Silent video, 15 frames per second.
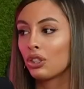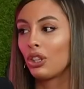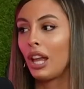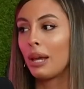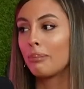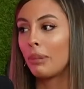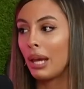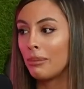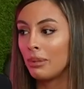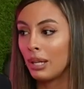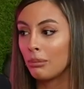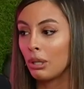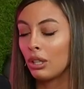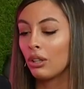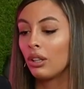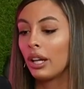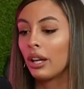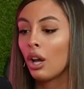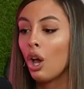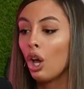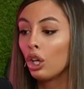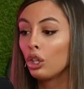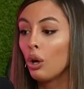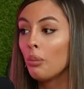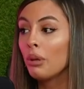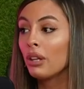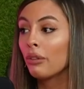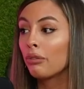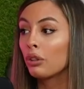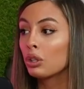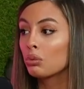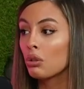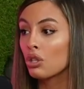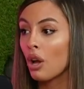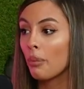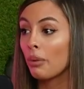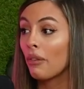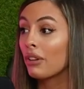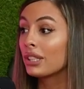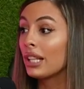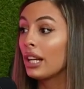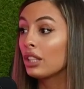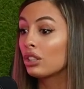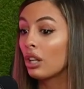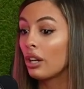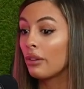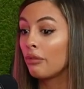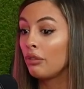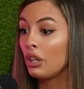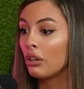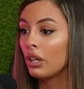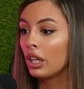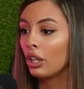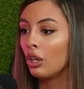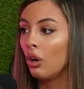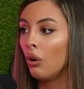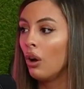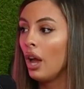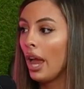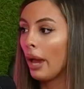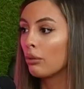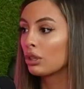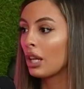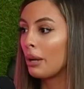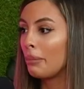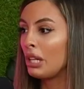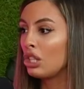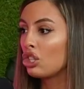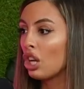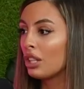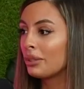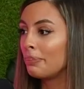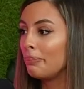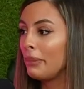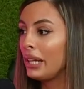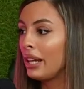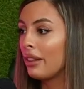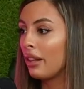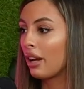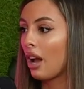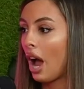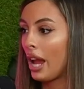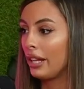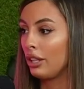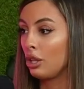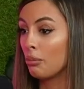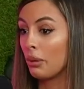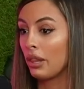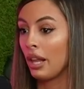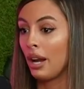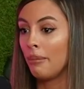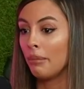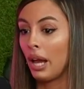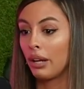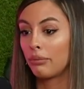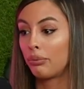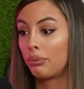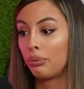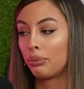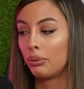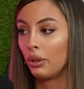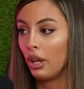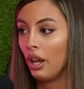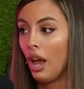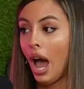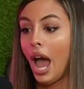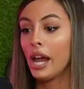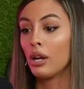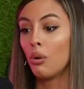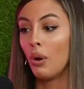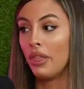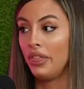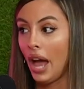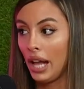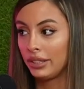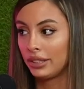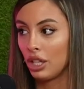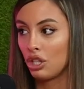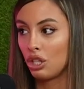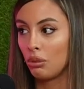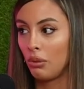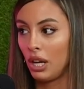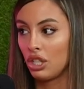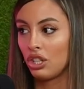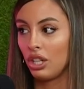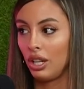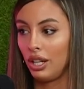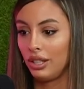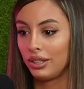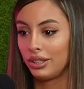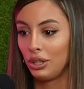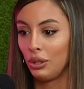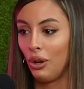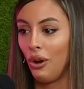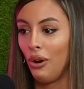They're like babying me. They're like, you'll be the first one dropped off. Because then I started fearing, you know, it was going to be just me and the guy in the Uber. Then I'm like, I know what that situation is, you know?